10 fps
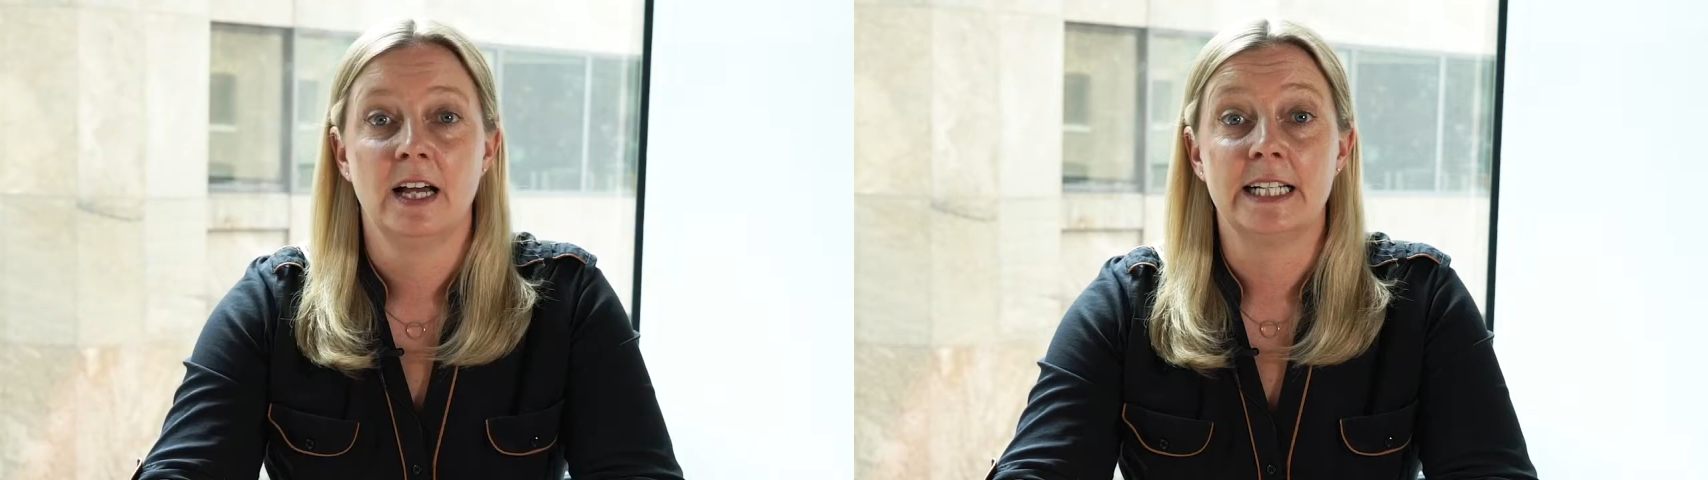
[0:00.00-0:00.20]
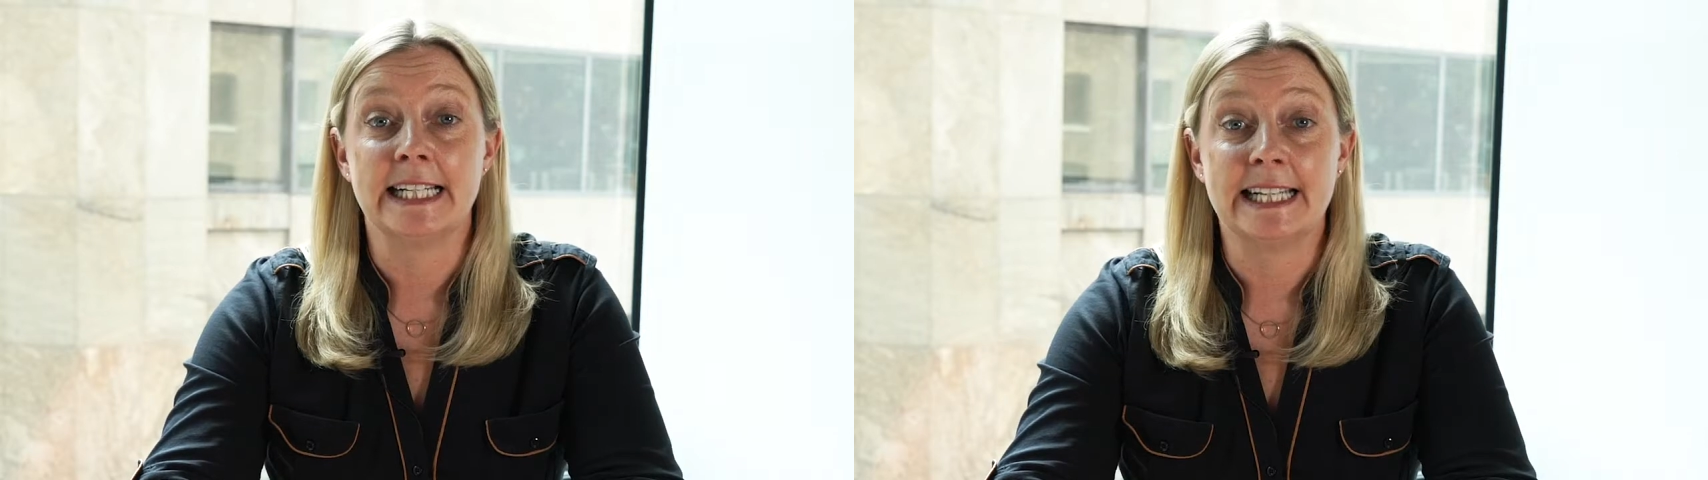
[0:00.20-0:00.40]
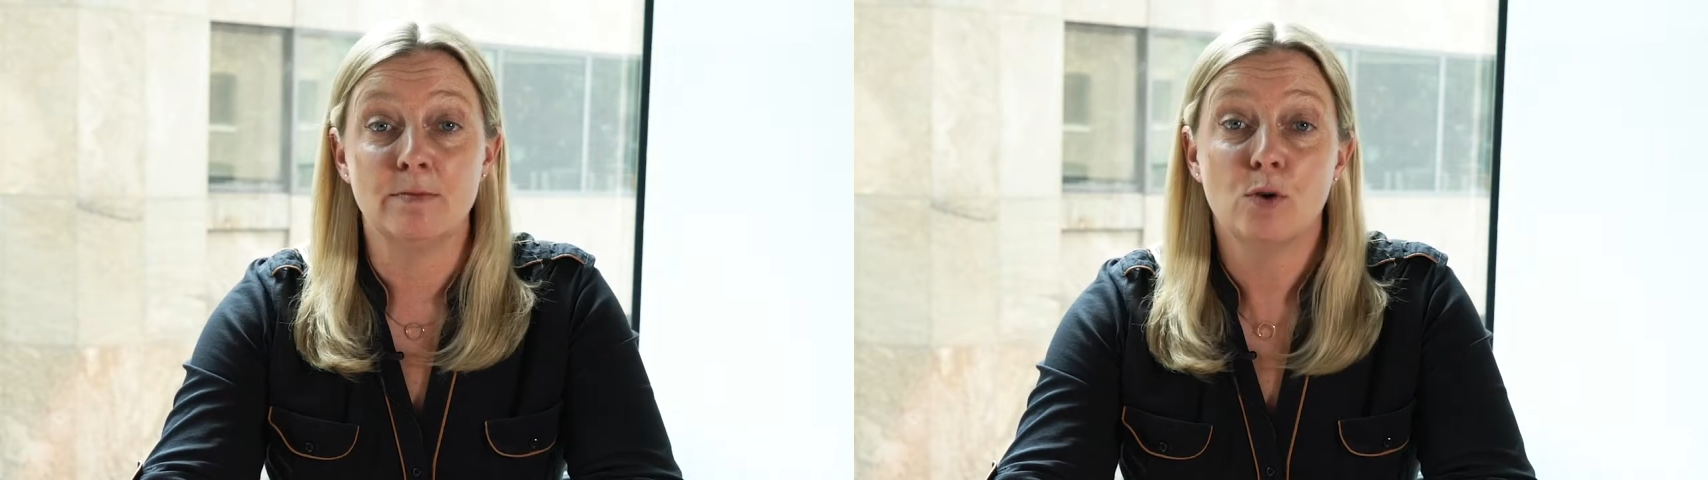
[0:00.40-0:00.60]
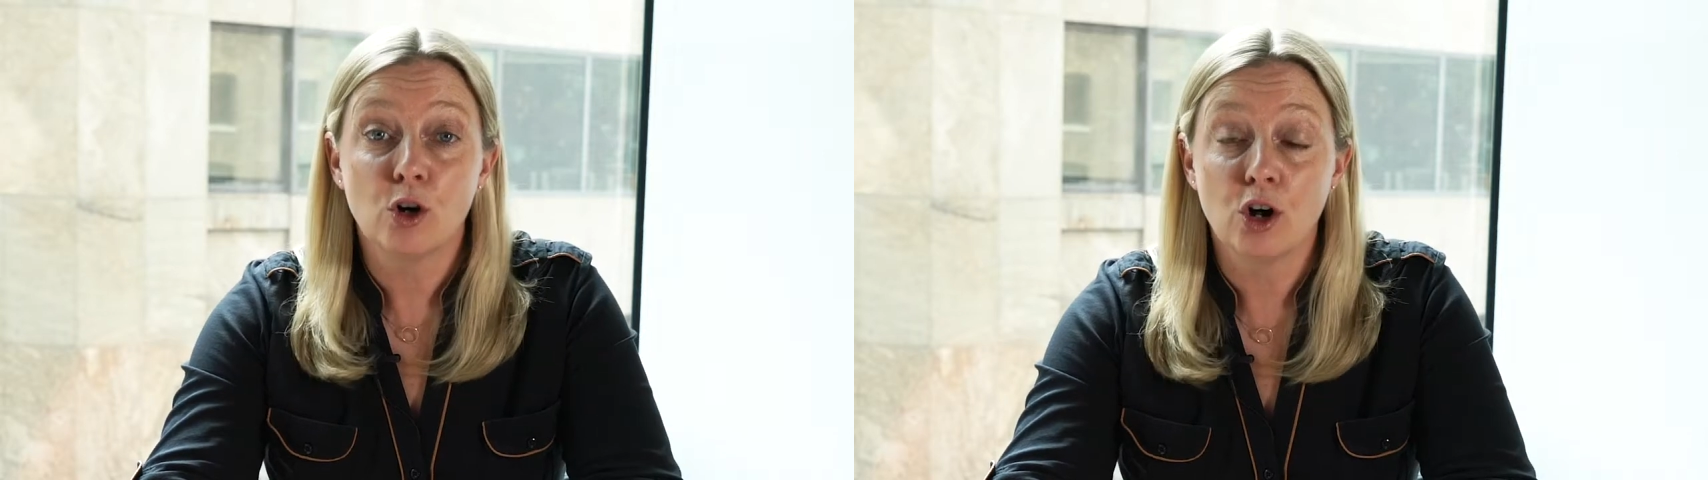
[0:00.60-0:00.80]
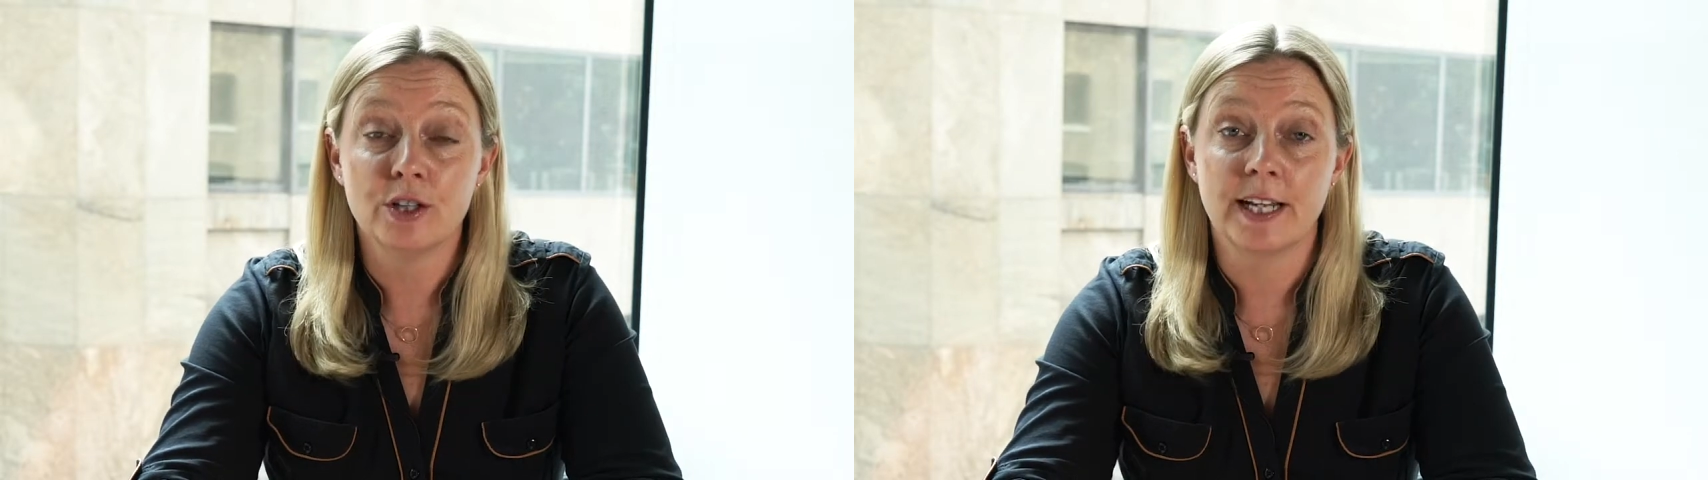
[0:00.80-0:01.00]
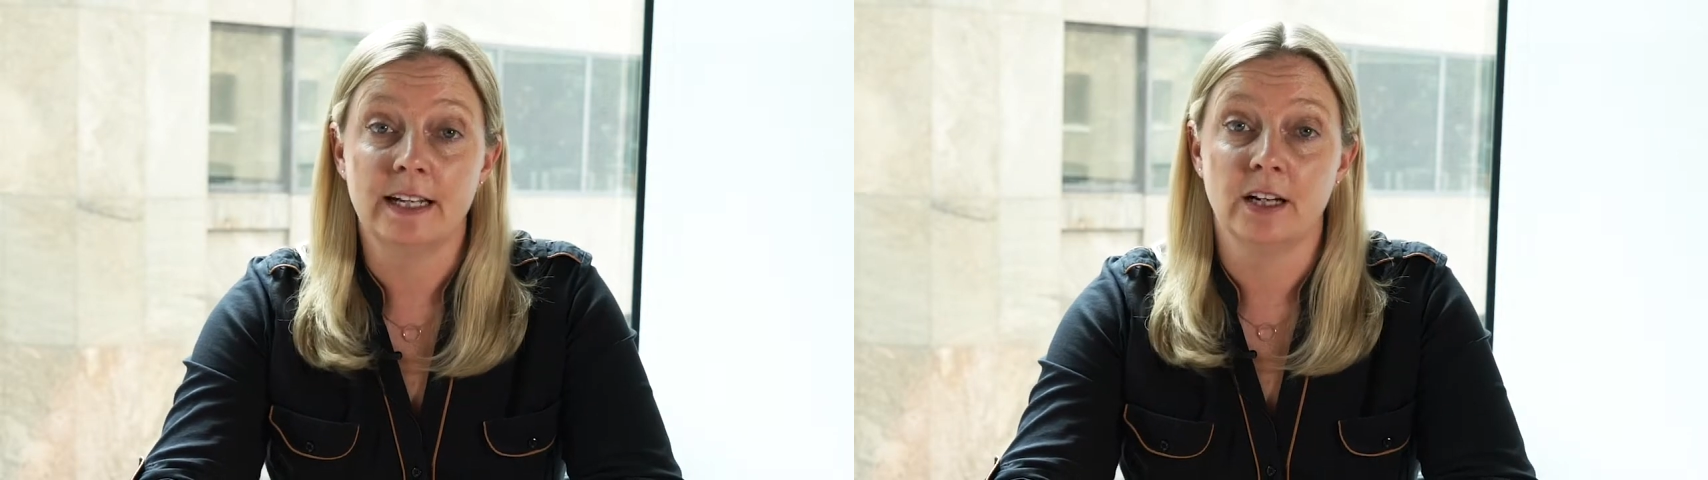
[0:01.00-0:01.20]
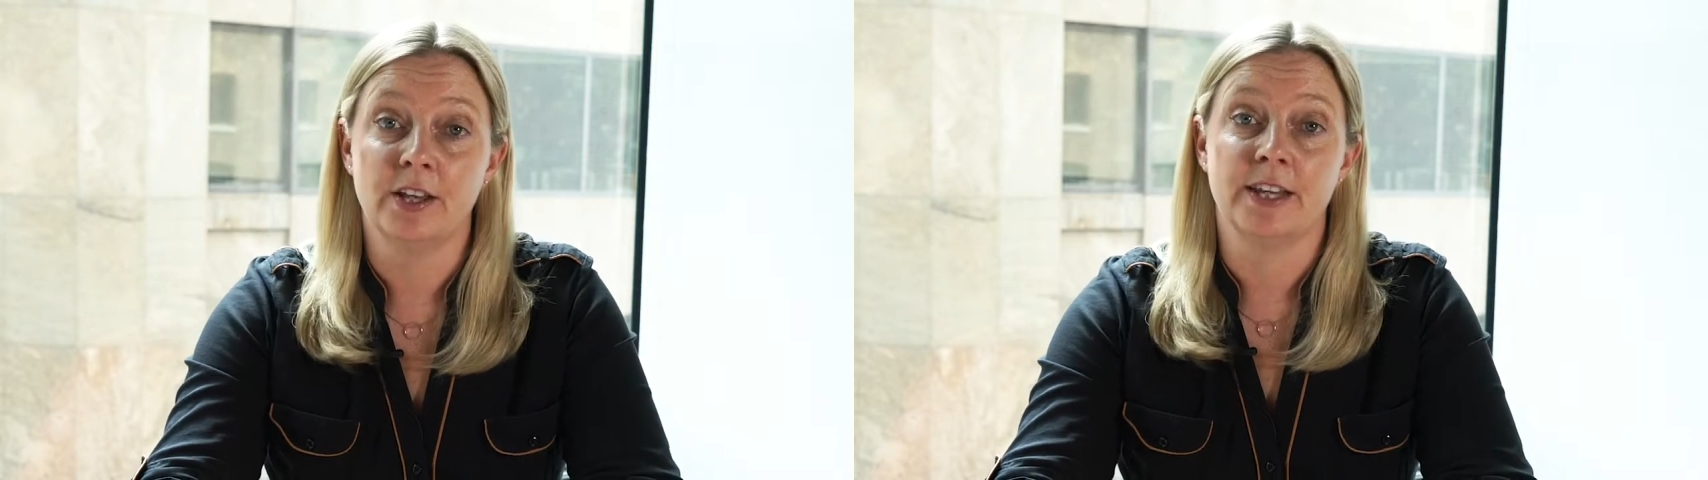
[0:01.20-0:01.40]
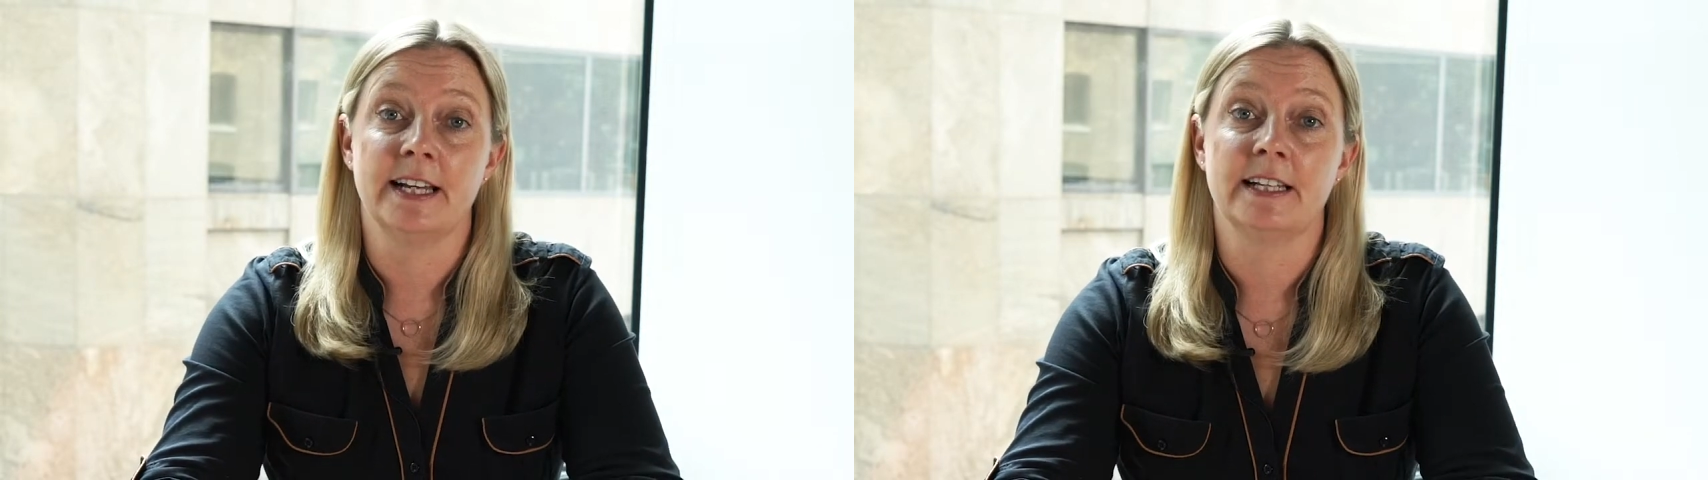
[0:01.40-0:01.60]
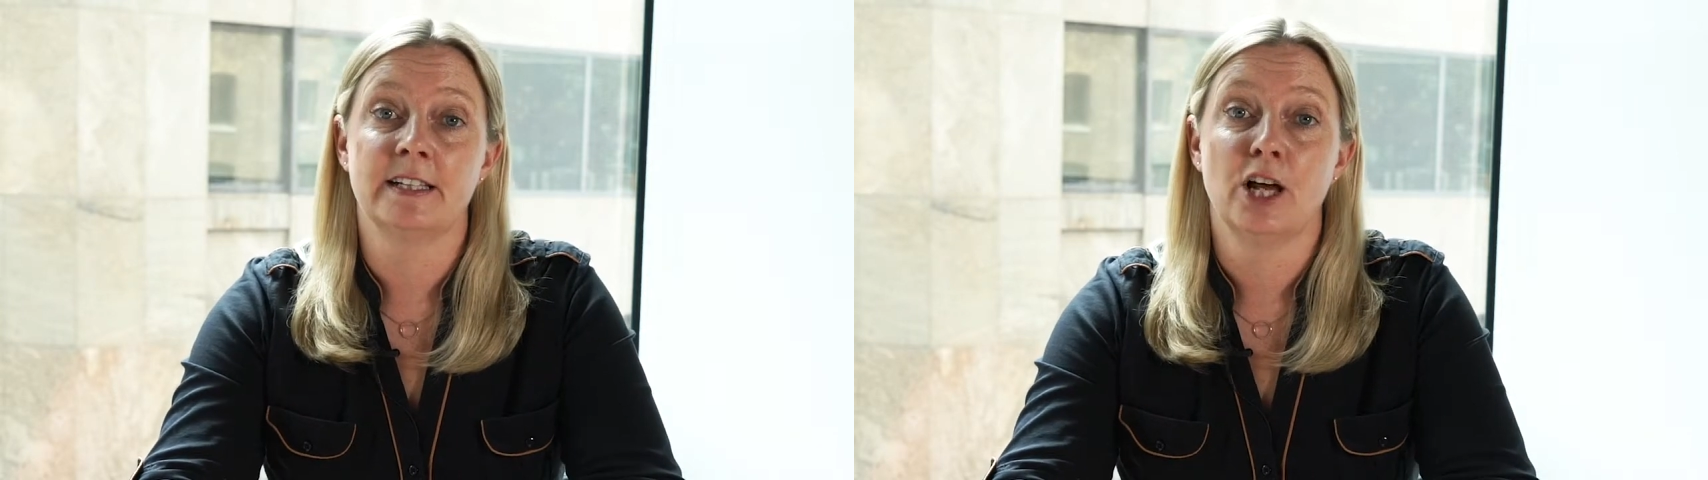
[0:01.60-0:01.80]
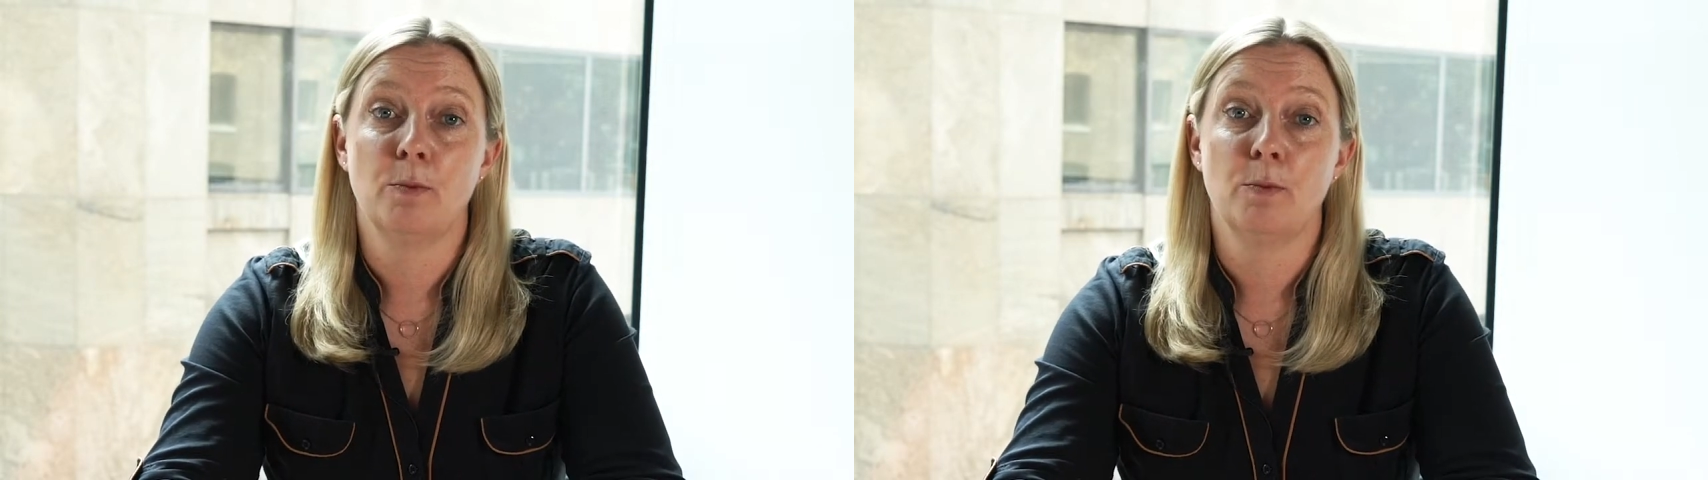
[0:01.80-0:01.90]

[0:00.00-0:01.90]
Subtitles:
To see more content like this,